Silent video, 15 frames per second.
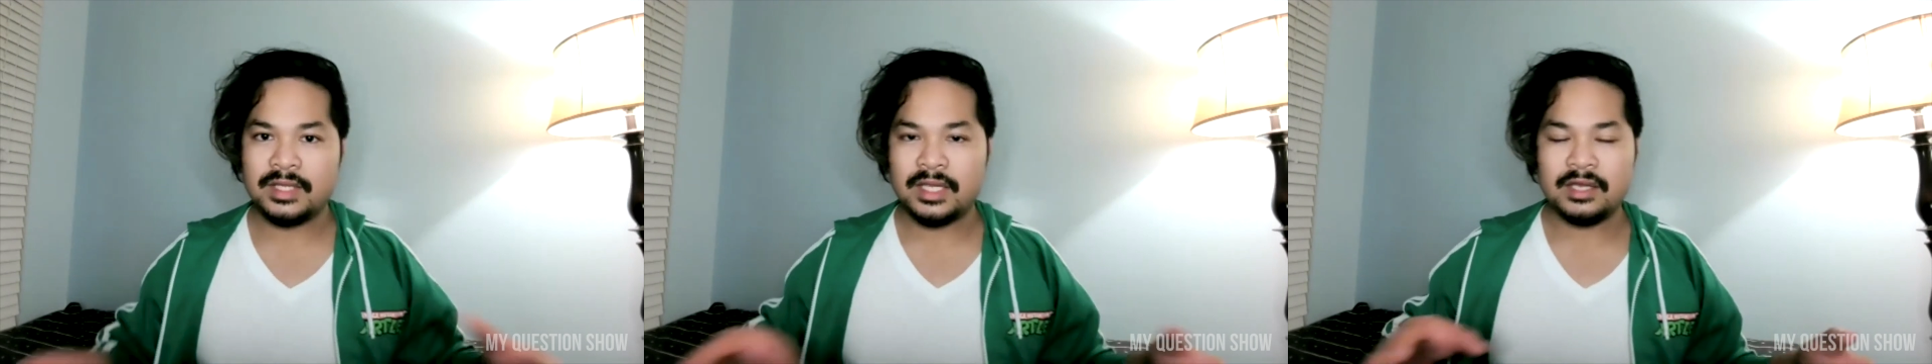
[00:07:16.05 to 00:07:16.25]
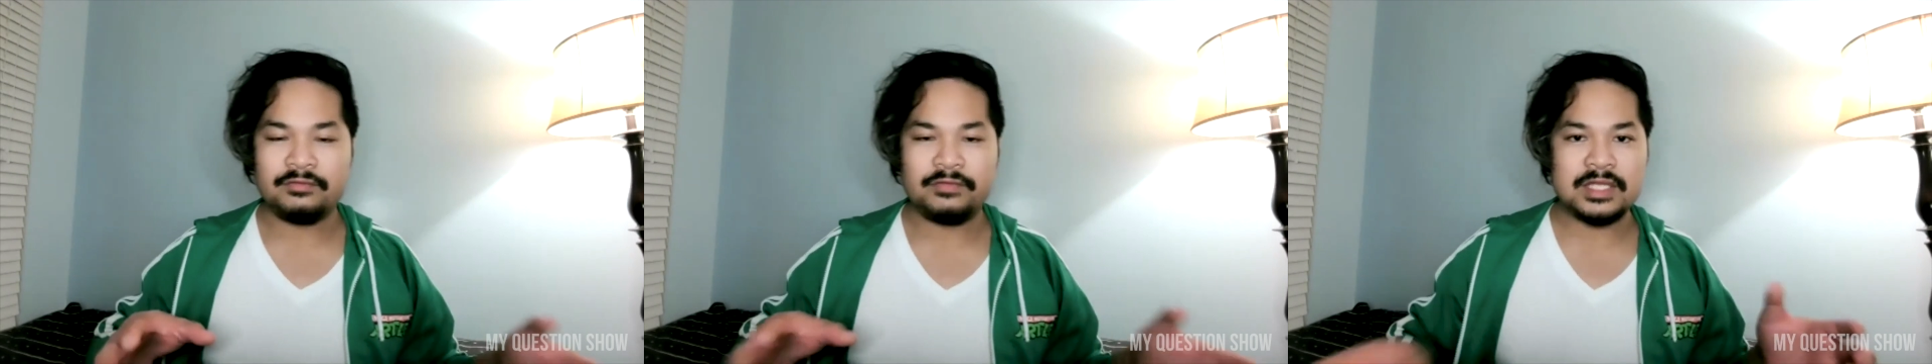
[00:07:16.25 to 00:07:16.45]

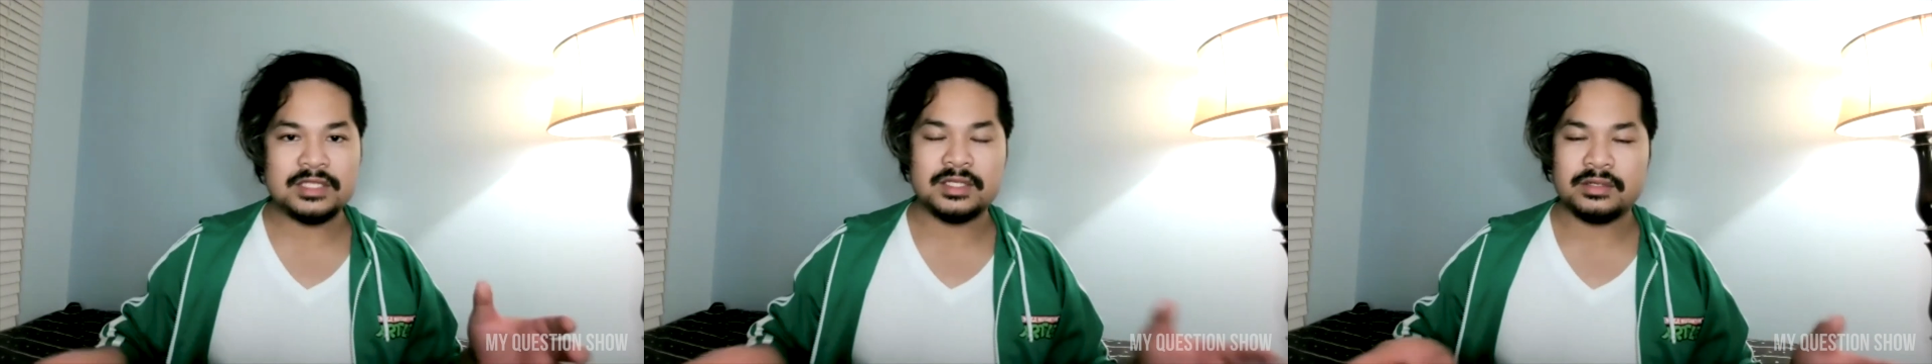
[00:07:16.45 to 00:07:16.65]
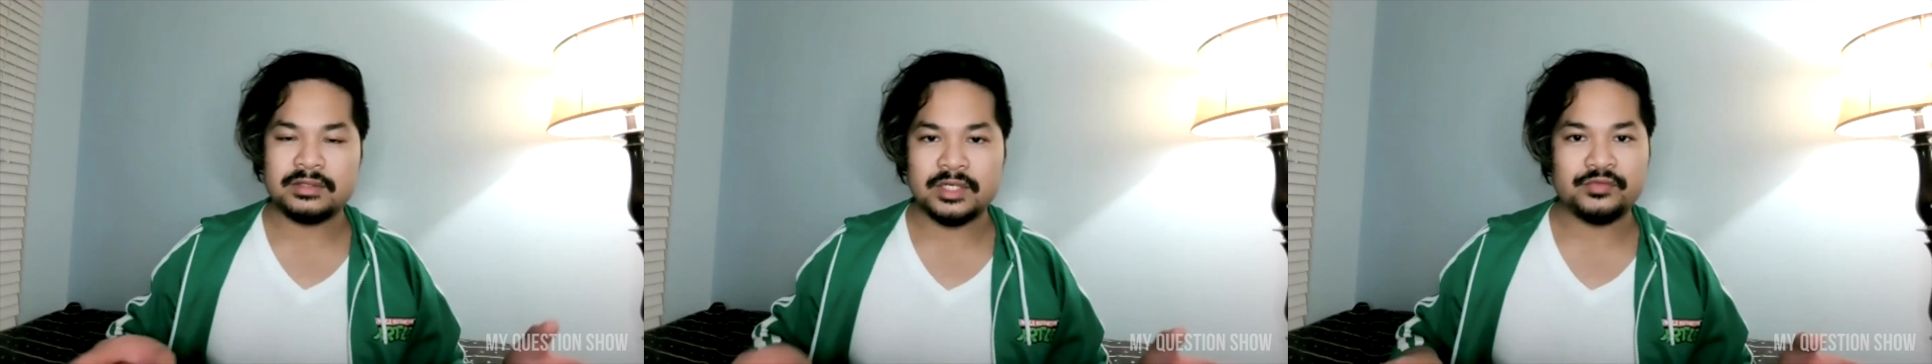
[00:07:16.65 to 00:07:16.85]
events
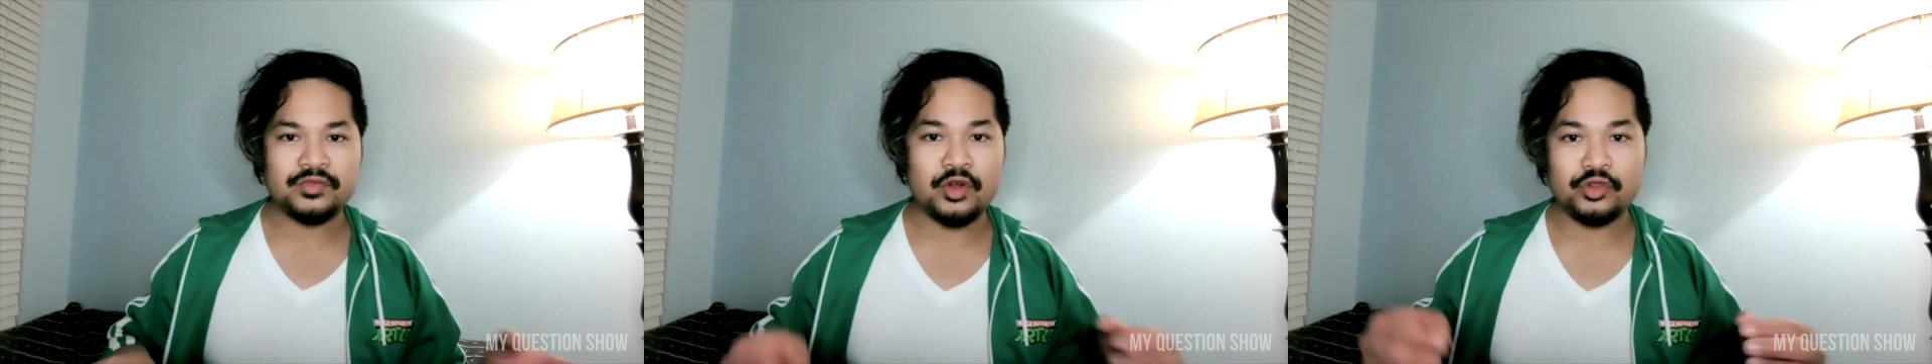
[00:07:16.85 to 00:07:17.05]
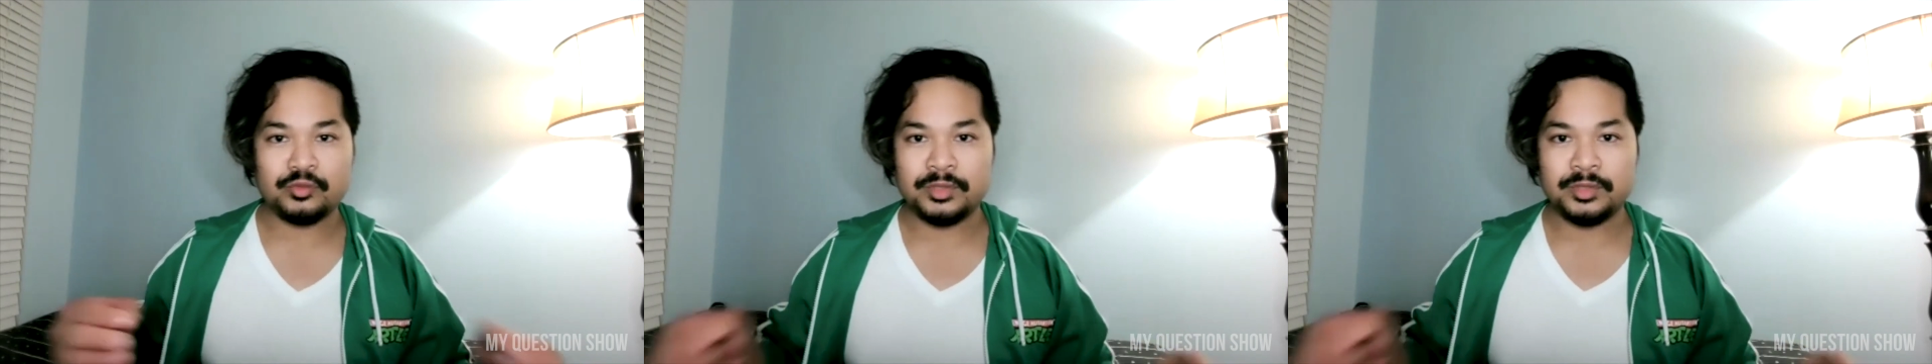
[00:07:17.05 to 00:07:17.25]
here and there for
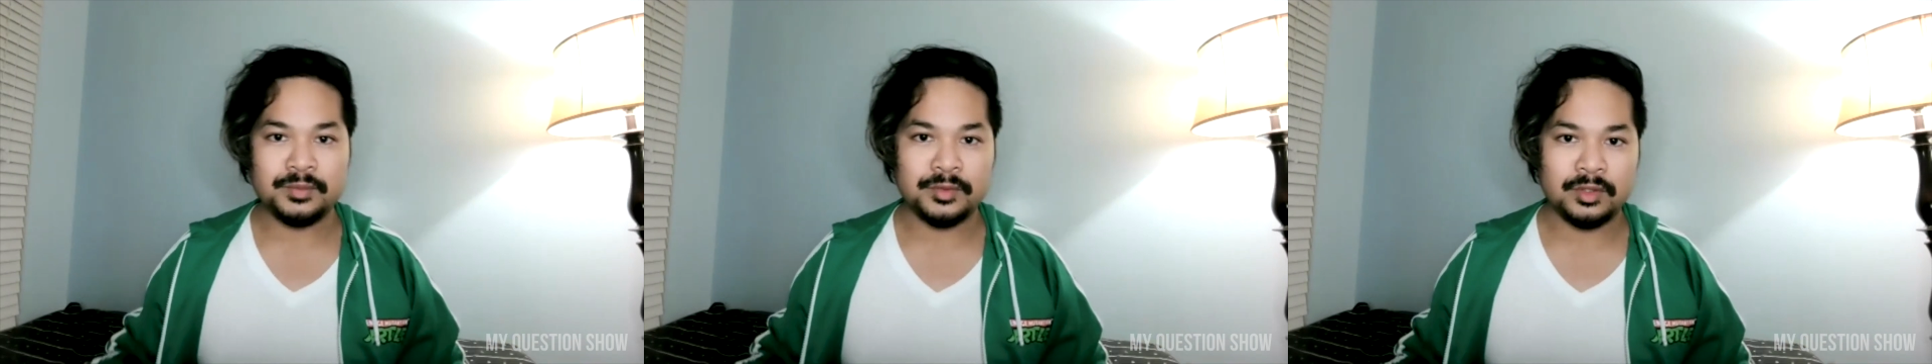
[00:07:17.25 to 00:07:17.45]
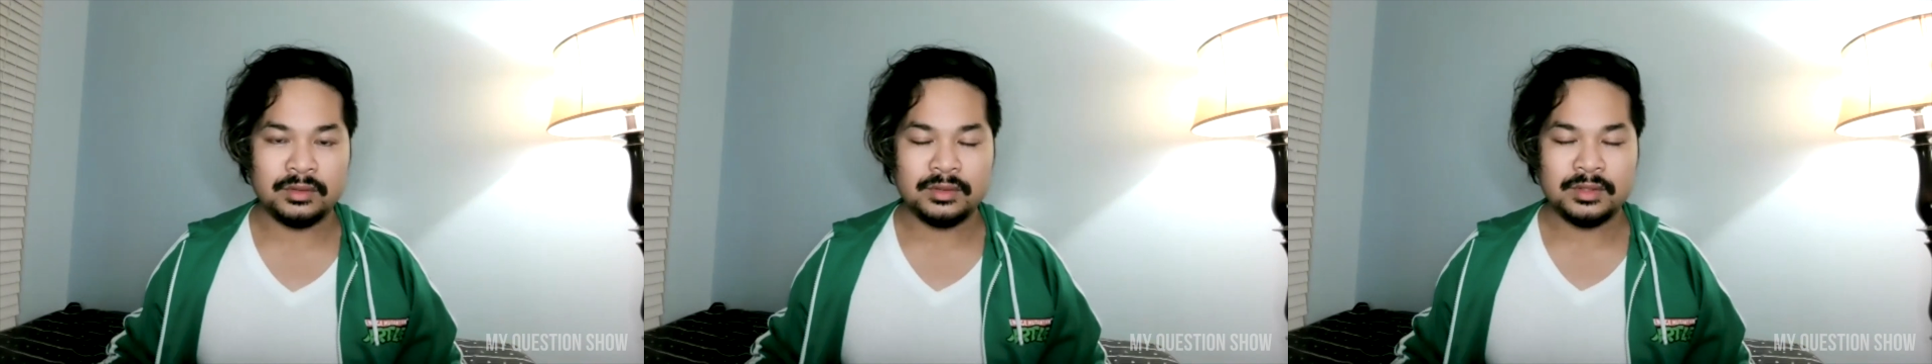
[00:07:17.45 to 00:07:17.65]
other
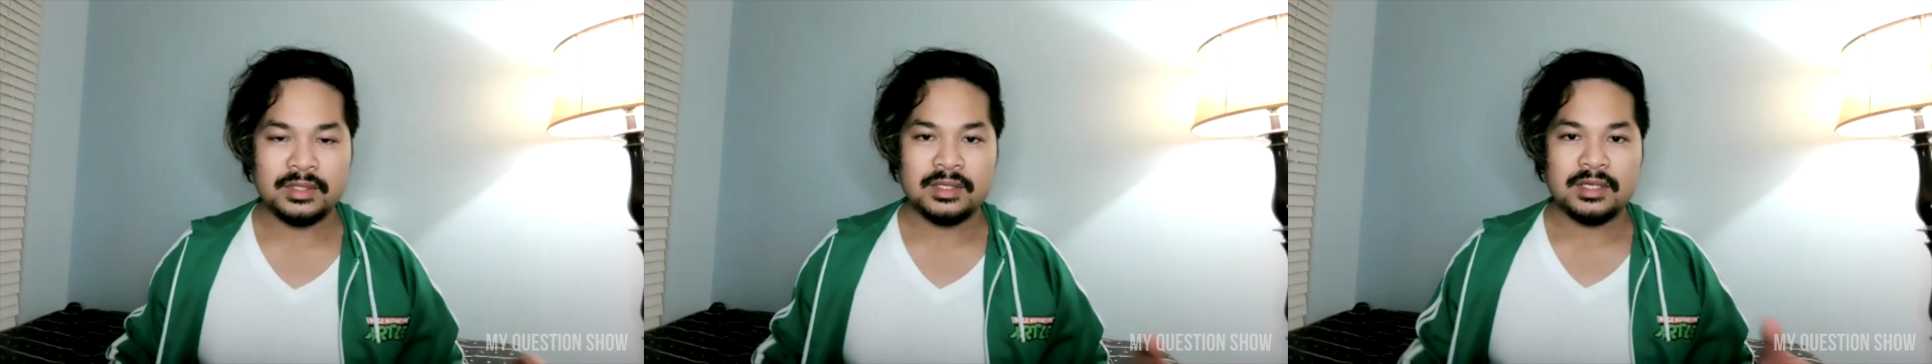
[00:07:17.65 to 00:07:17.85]
people.